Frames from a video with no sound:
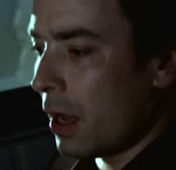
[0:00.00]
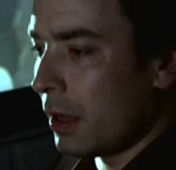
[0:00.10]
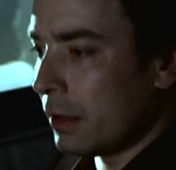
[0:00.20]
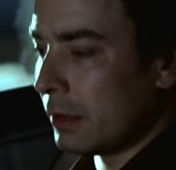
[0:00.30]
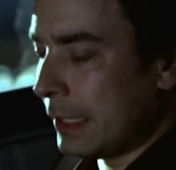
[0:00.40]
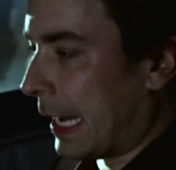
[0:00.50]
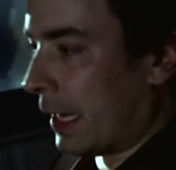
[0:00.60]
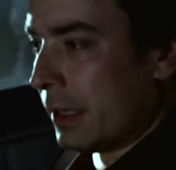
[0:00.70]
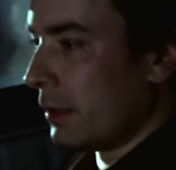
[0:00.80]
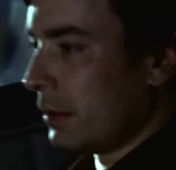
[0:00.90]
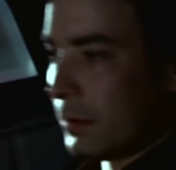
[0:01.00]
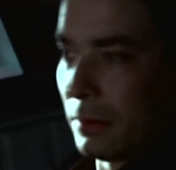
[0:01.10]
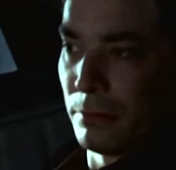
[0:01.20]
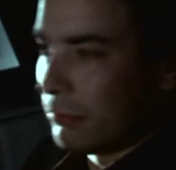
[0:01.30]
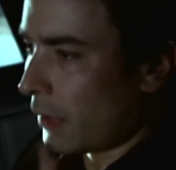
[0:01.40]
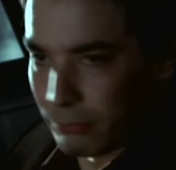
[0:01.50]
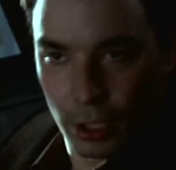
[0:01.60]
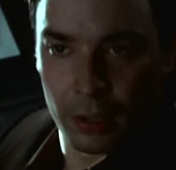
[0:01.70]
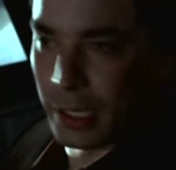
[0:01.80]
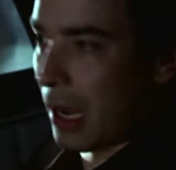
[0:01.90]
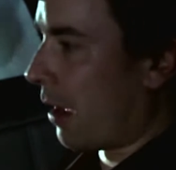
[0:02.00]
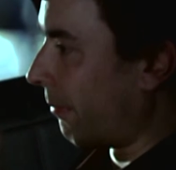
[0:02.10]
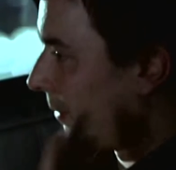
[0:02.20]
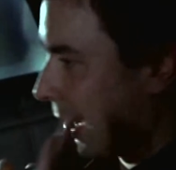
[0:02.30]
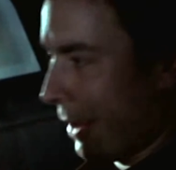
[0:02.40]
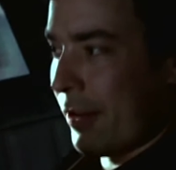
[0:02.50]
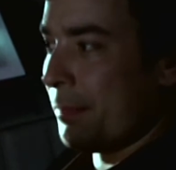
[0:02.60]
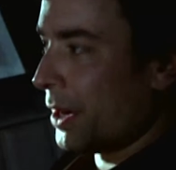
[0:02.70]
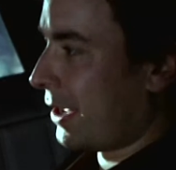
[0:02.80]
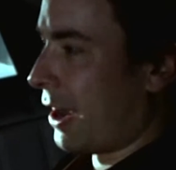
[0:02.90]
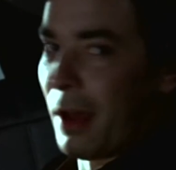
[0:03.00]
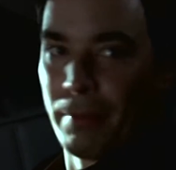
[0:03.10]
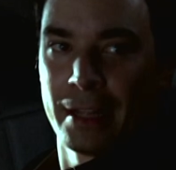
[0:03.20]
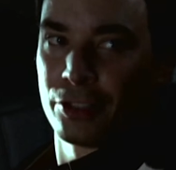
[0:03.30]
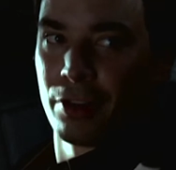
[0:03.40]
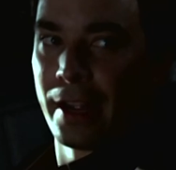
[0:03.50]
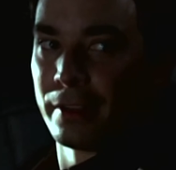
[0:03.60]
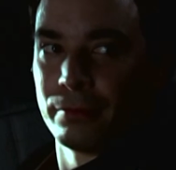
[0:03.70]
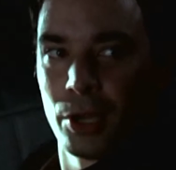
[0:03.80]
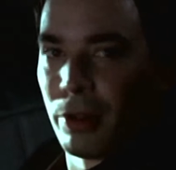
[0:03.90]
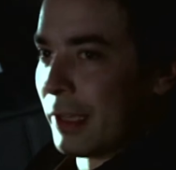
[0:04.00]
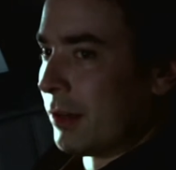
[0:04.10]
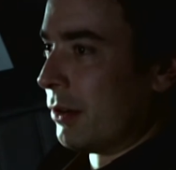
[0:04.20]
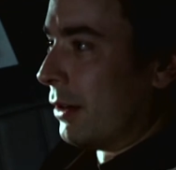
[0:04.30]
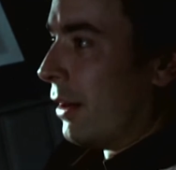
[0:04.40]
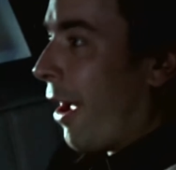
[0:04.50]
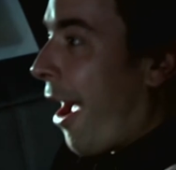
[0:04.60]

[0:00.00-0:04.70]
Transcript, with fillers: Uh, yeah. Totally calm. Everybody calm. That's great. Totally cool.